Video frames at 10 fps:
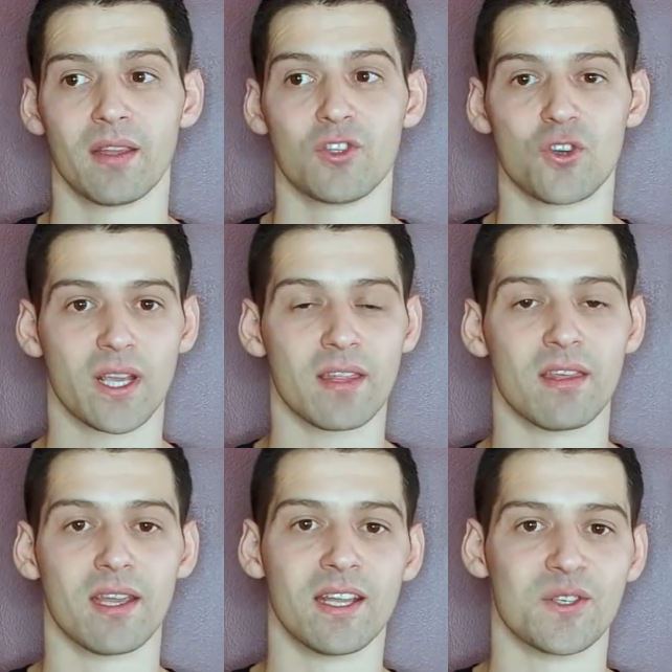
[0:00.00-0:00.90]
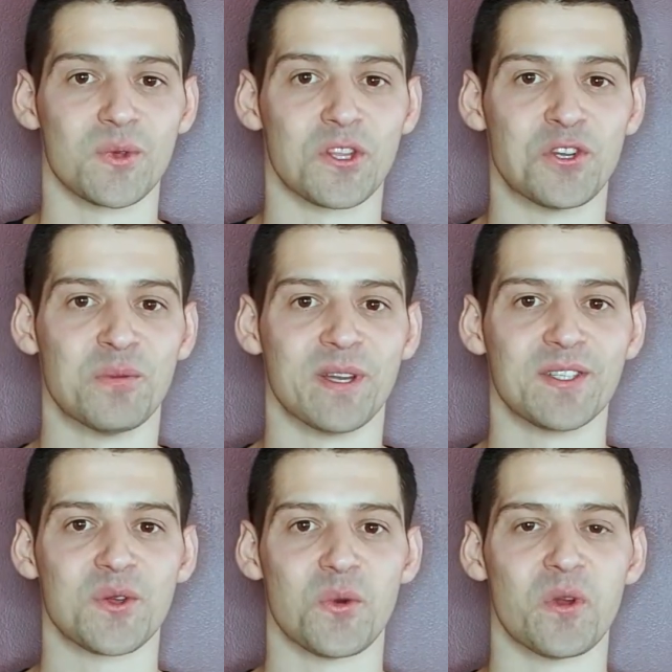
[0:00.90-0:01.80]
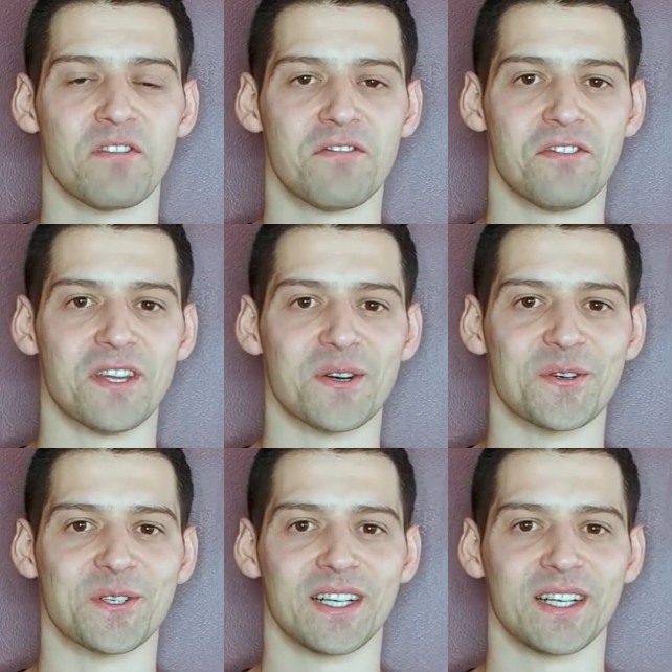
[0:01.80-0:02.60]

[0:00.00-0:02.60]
The tricky thing is with humans, we feel